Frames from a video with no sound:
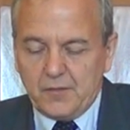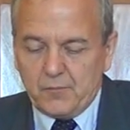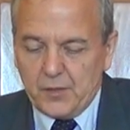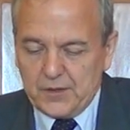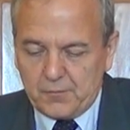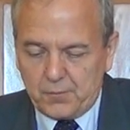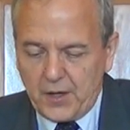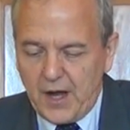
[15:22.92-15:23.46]

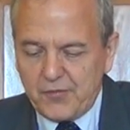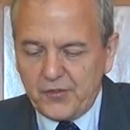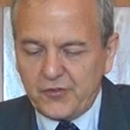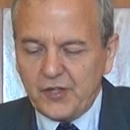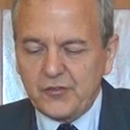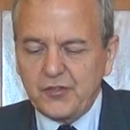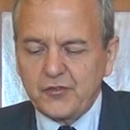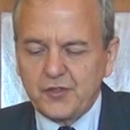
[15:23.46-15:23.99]
But the prophet
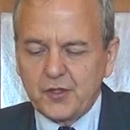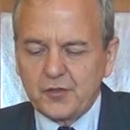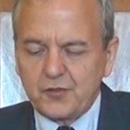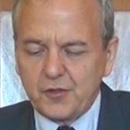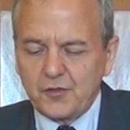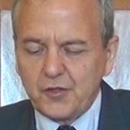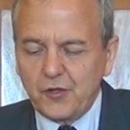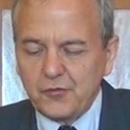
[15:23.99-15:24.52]
says he's going to
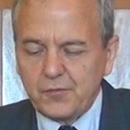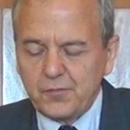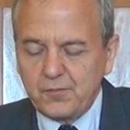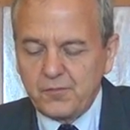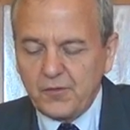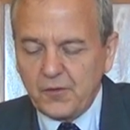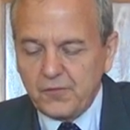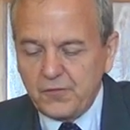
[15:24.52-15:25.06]
turn those
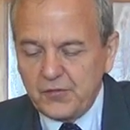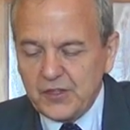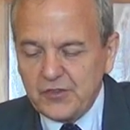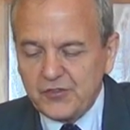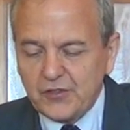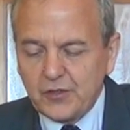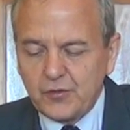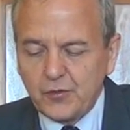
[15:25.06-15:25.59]

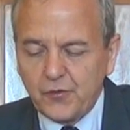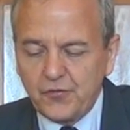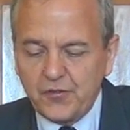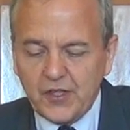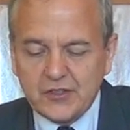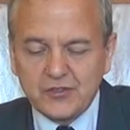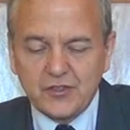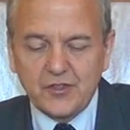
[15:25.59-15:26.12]
fleeces into
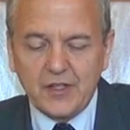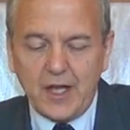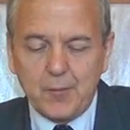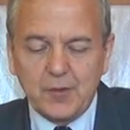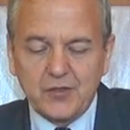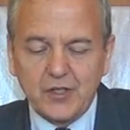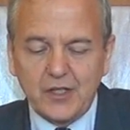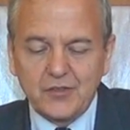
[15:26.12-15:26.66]
affliction and
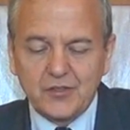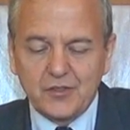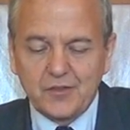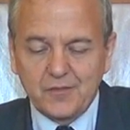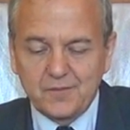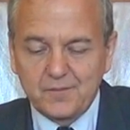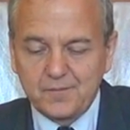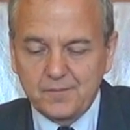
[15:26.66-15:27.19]

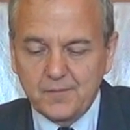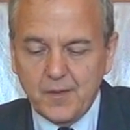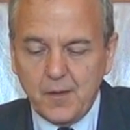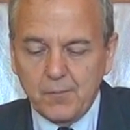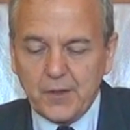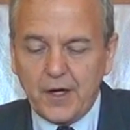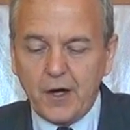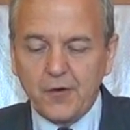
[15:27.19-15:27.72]
lamentation.
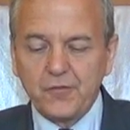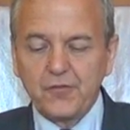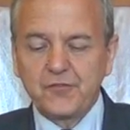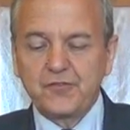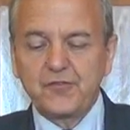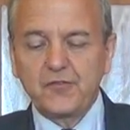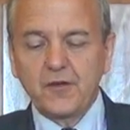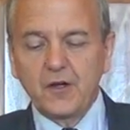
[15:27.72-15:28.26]
But our
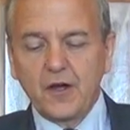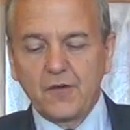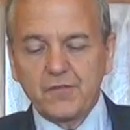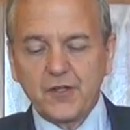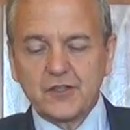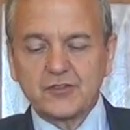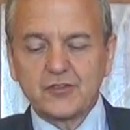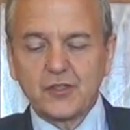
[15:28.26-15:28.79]

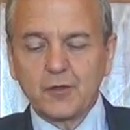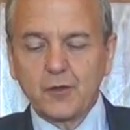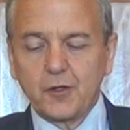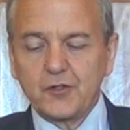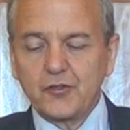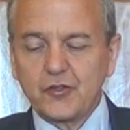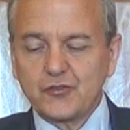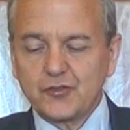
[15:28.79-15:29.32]
afflictions, the
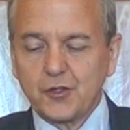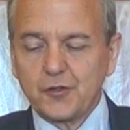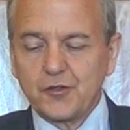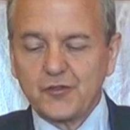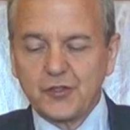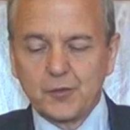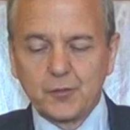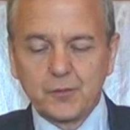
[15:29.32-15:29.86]
Lord has assured
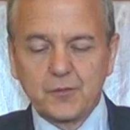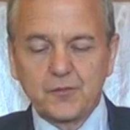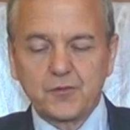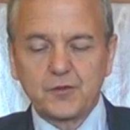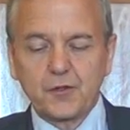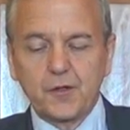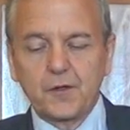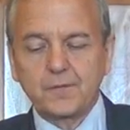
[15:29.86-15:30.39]
us, he'll
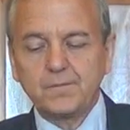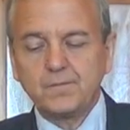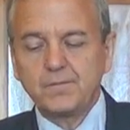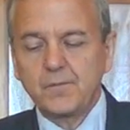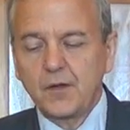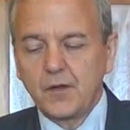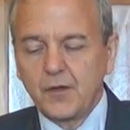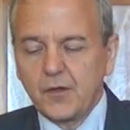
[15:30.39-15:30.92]

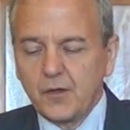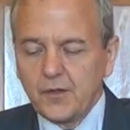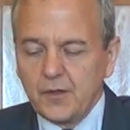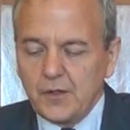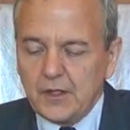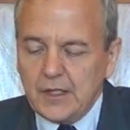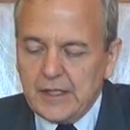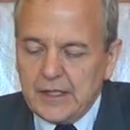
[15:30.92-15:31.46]
return
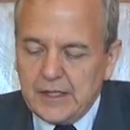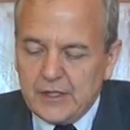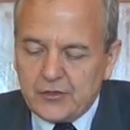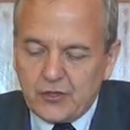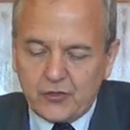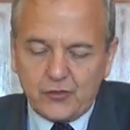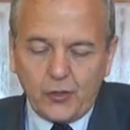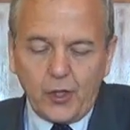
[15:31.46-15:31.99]

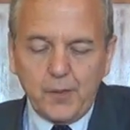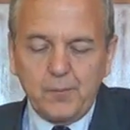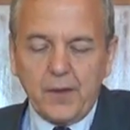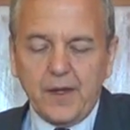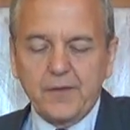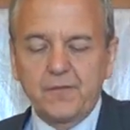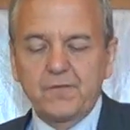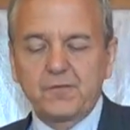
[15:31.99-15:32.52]
into joy
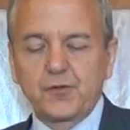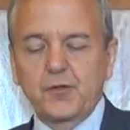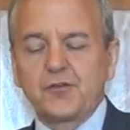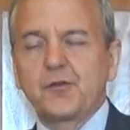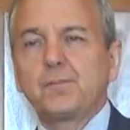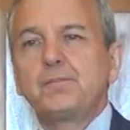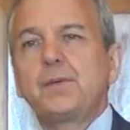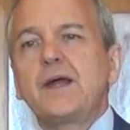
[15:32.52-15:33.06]
by the
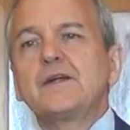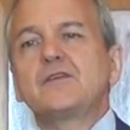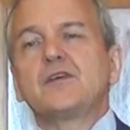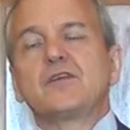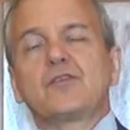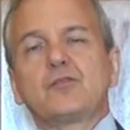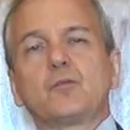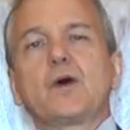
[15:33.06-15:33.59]
fruits of
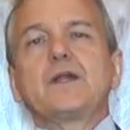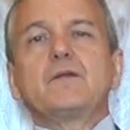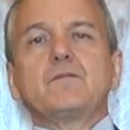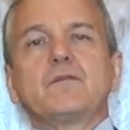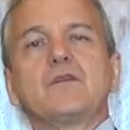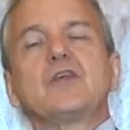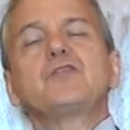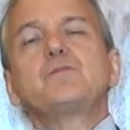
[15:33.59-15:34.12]
penitence.
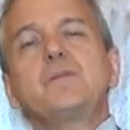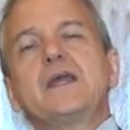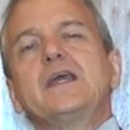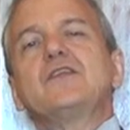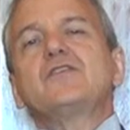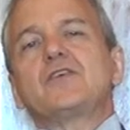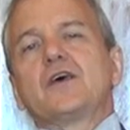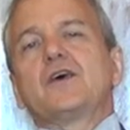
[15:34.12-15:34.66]
What this
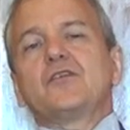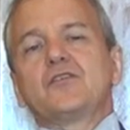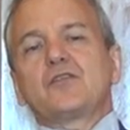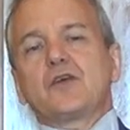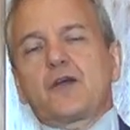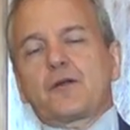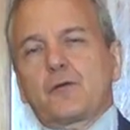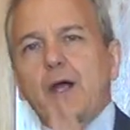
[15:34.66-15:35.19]
means
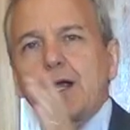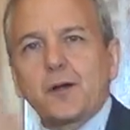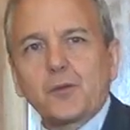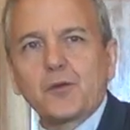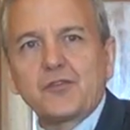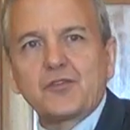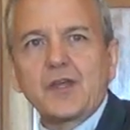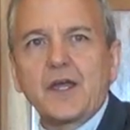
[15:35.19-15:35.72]
is, Gregory
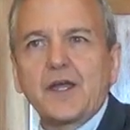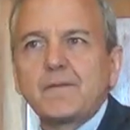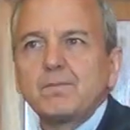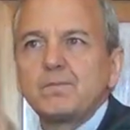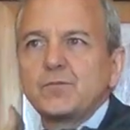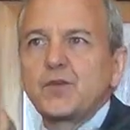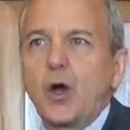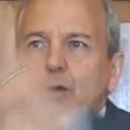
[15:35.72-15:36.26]
was
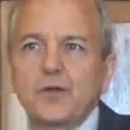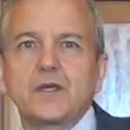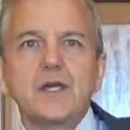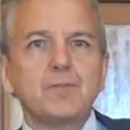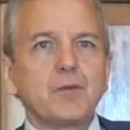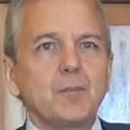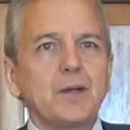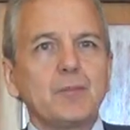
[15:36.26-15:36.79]
saying, don't
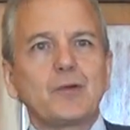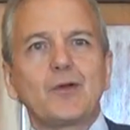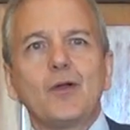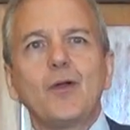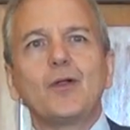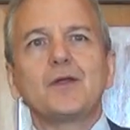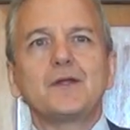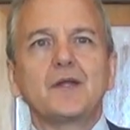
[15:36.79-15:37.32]
keep the biblical
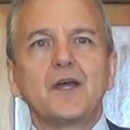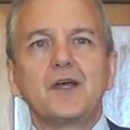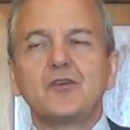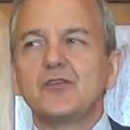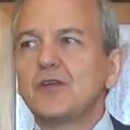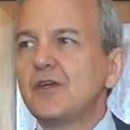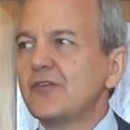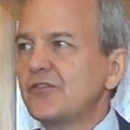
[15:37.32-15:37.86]
holy
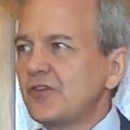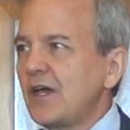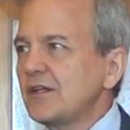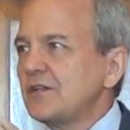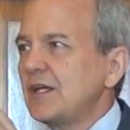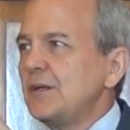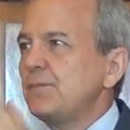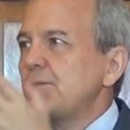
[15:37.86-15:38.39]
days,
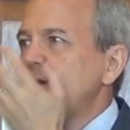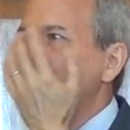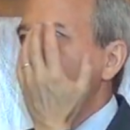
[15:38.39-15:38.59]
instead, keep